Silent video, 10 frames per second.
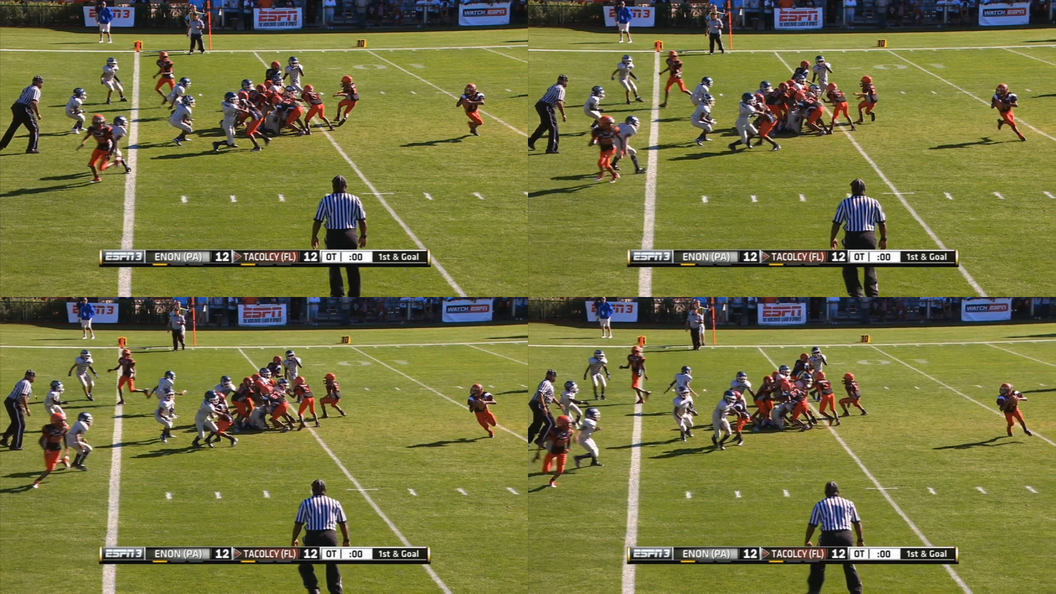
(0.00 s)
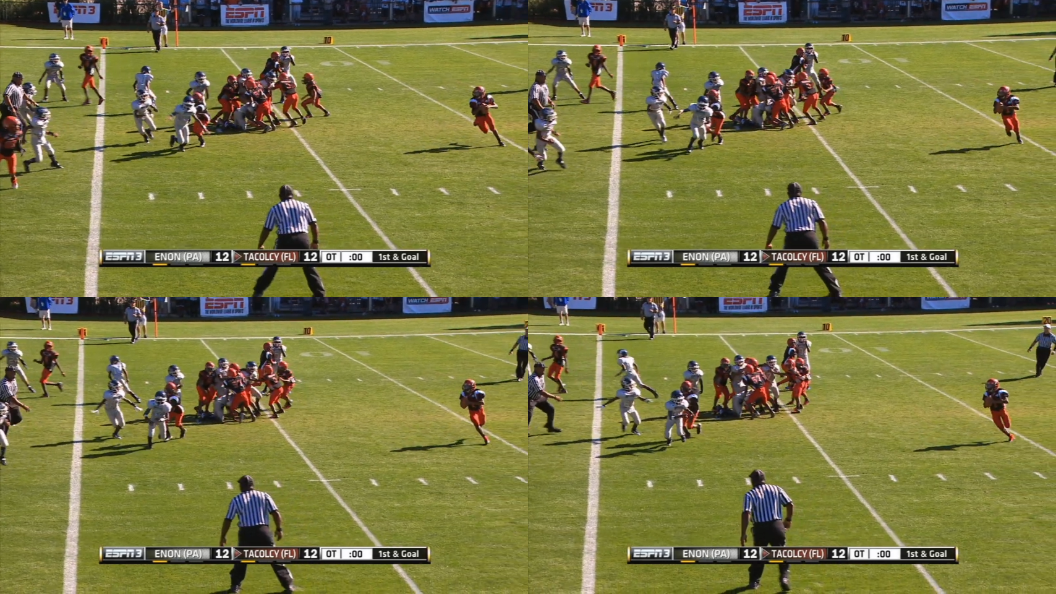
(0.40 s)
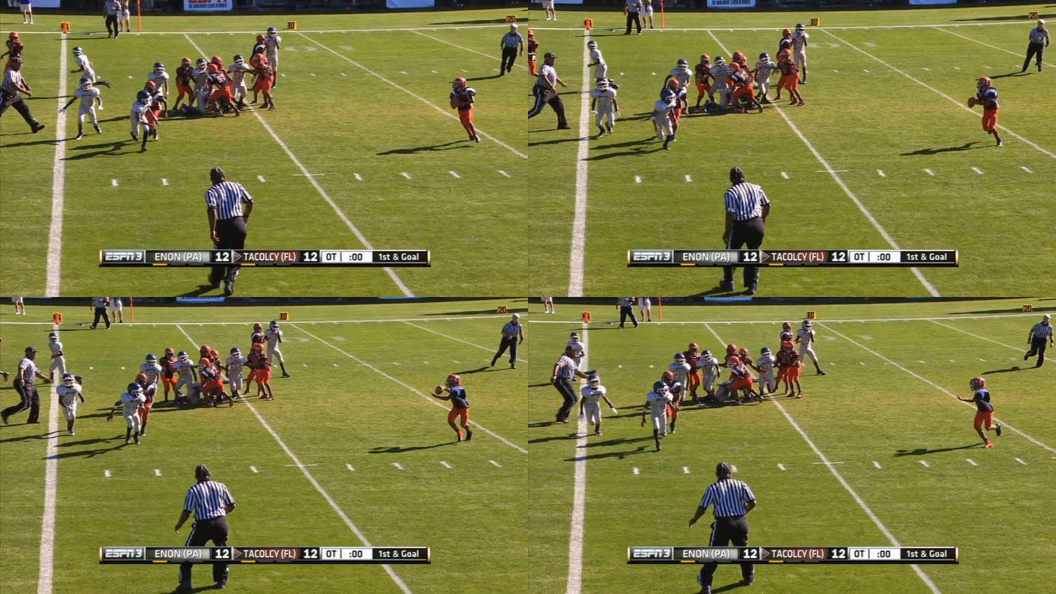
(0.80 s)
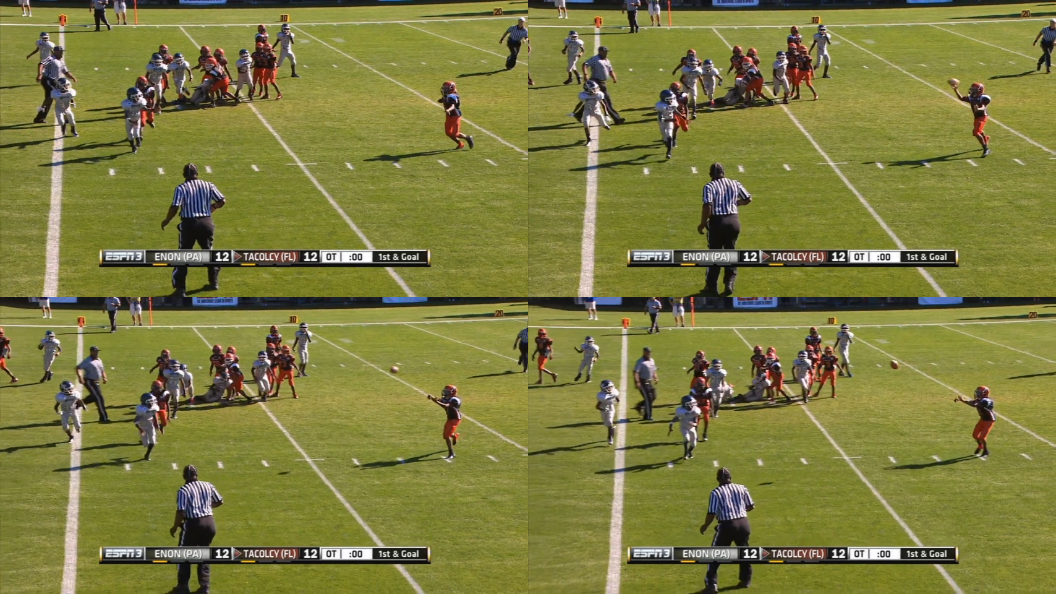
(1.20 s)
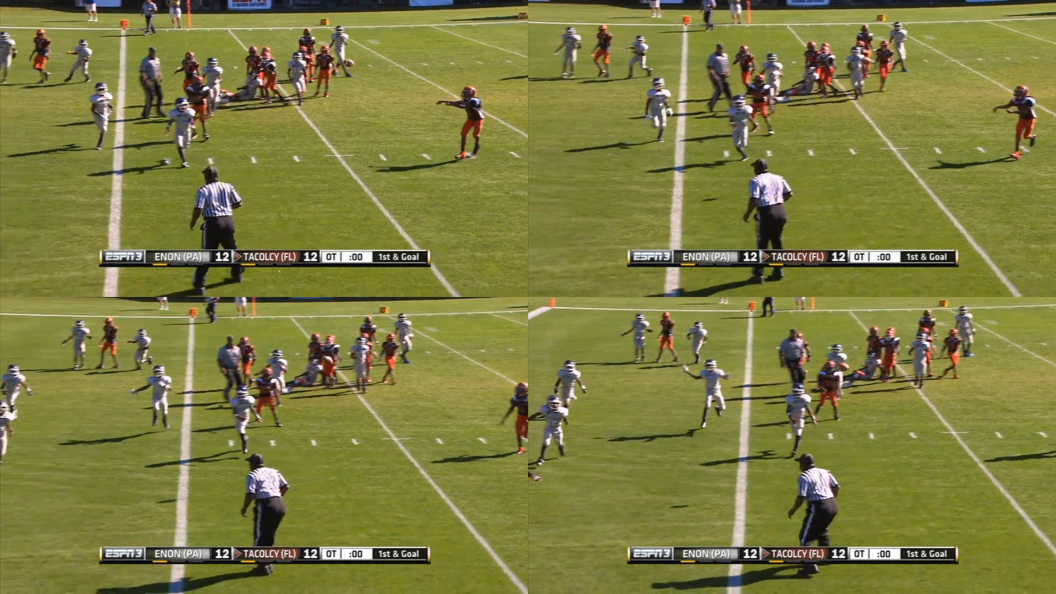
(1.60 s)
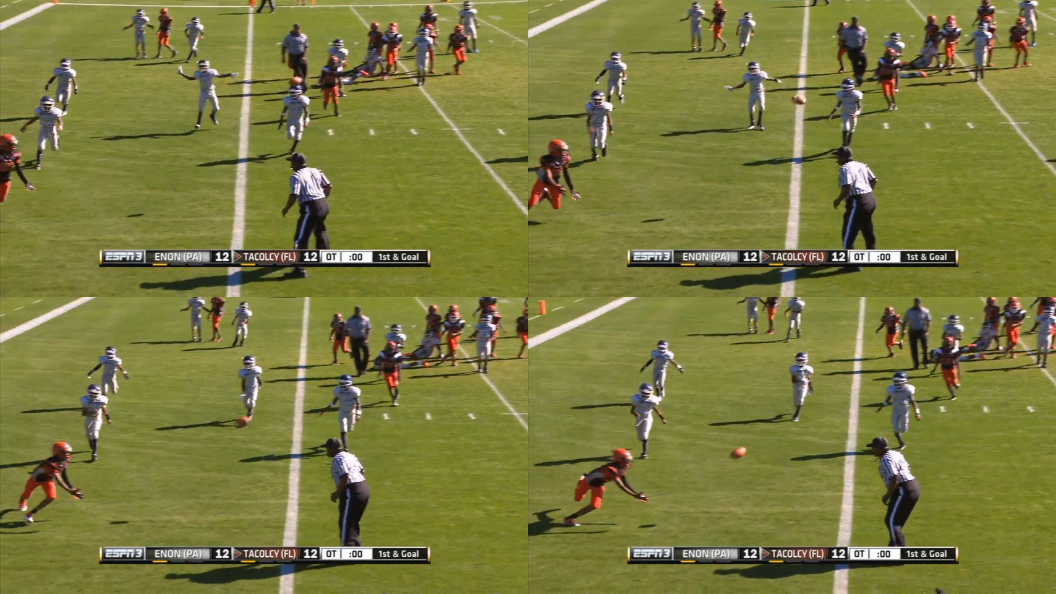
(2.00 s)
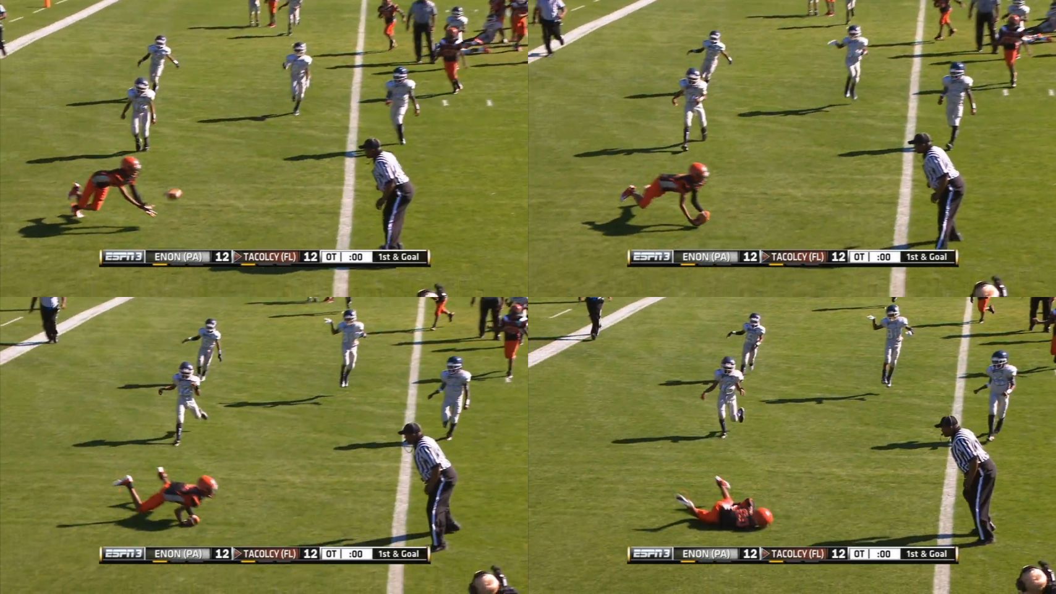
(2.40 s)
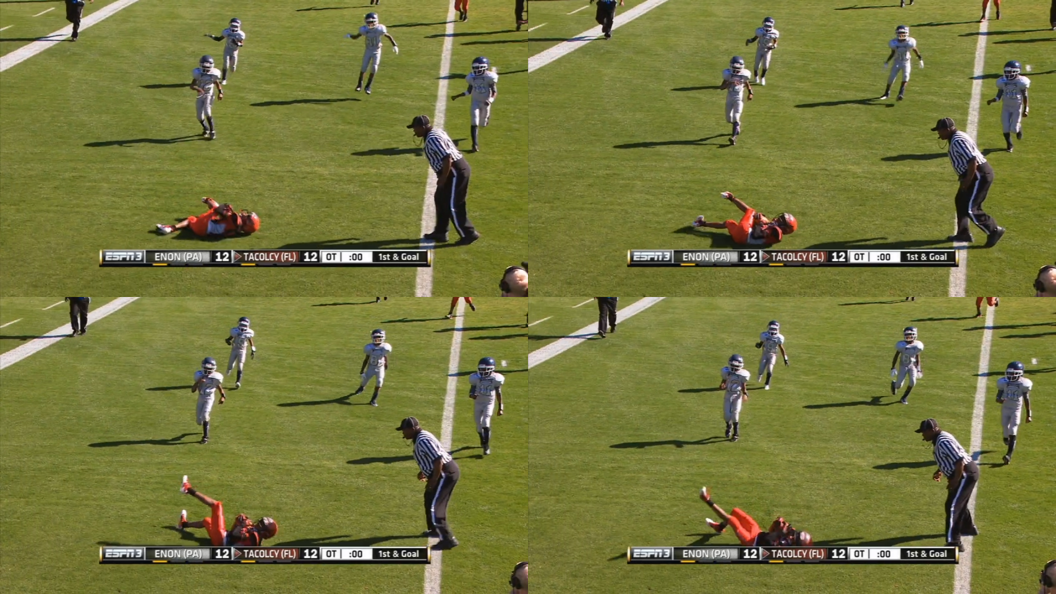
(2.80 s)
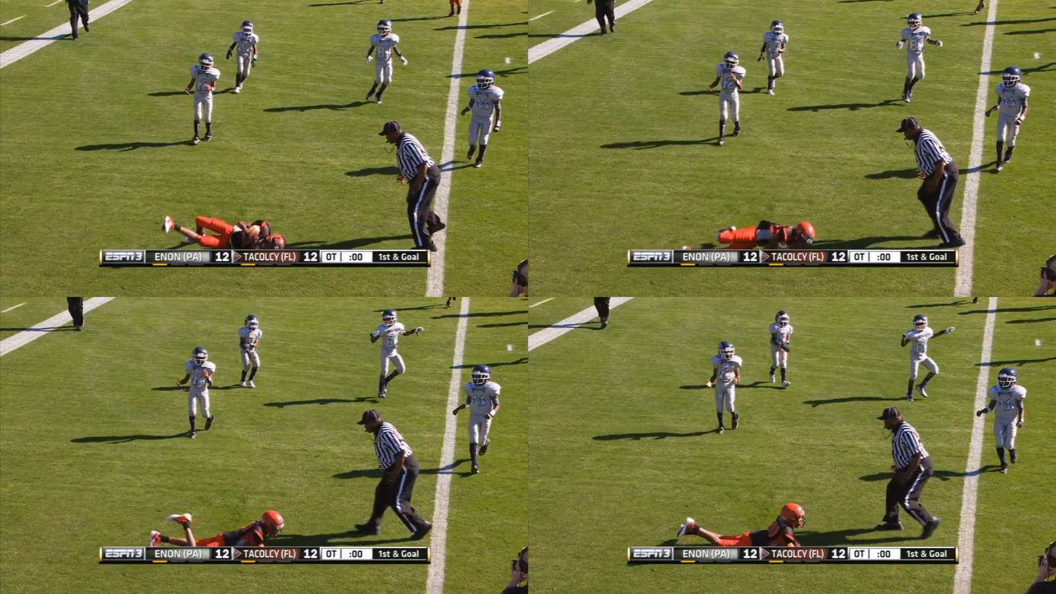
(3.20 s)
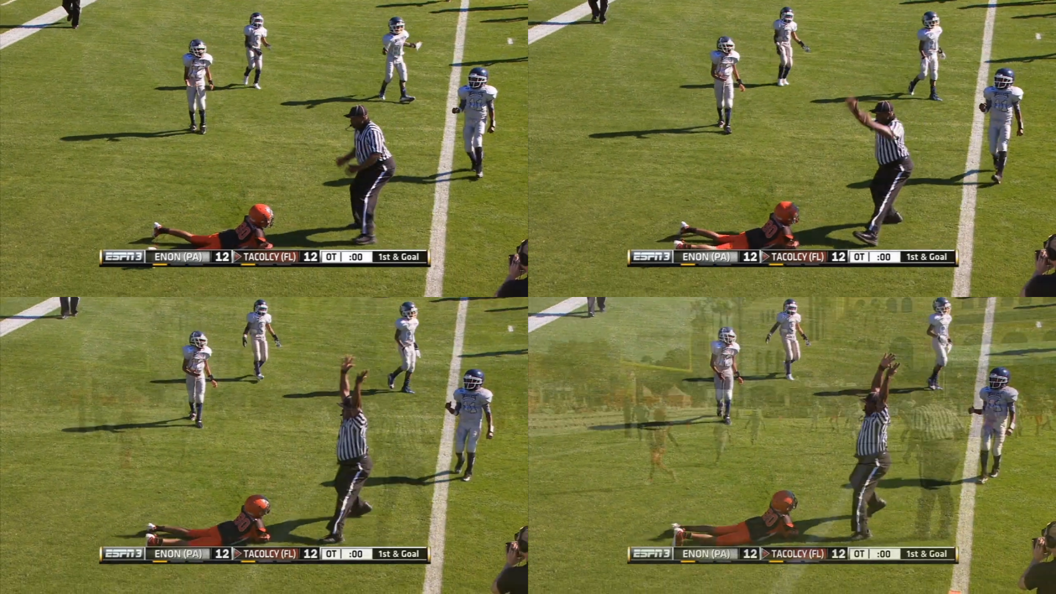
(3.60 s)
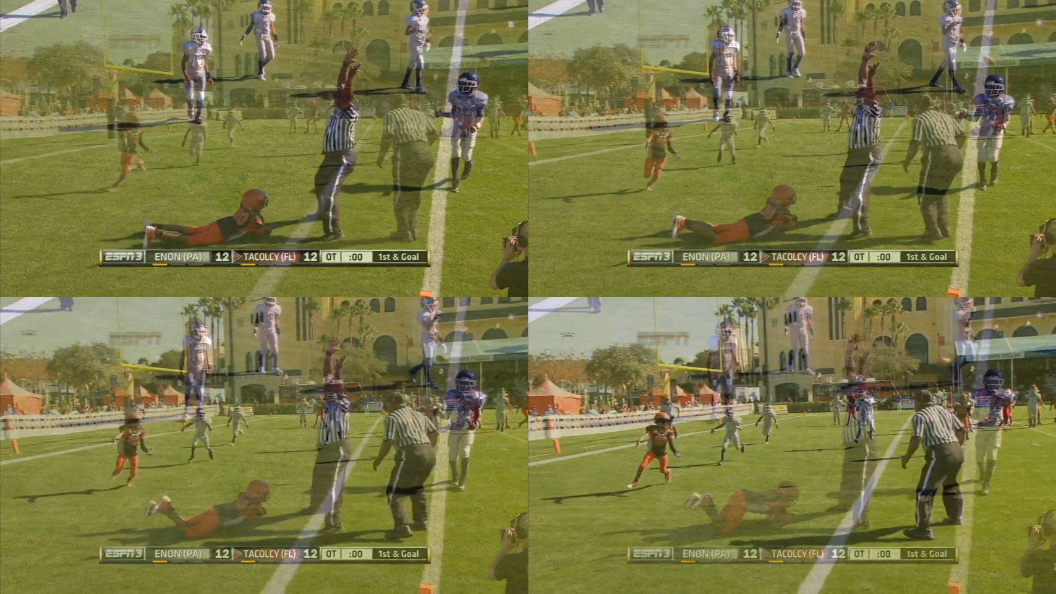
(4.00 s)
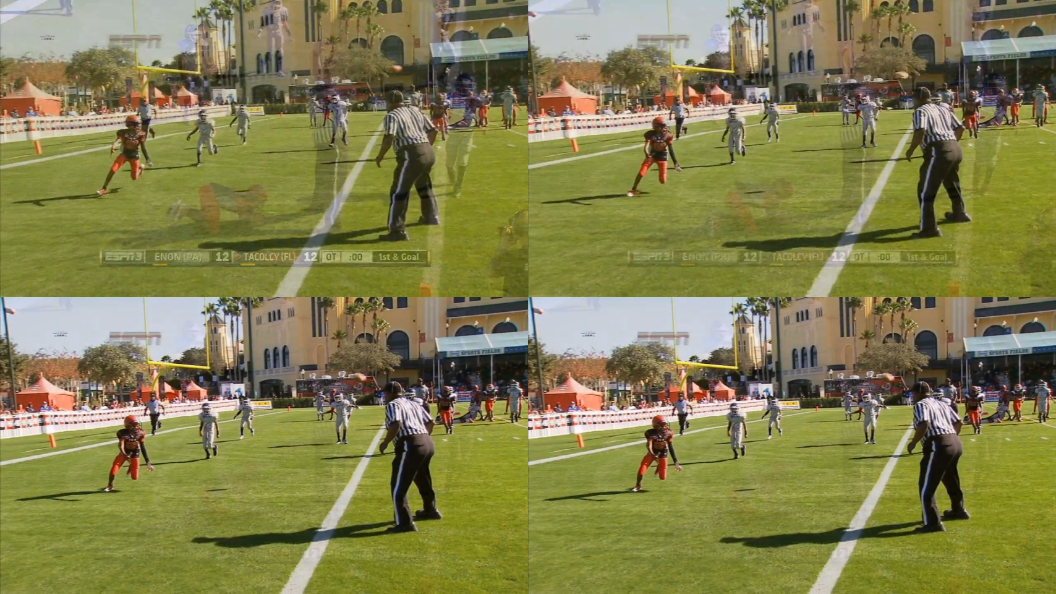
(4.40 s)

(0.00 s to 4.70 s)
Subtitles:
Nobody's mouth can be seen.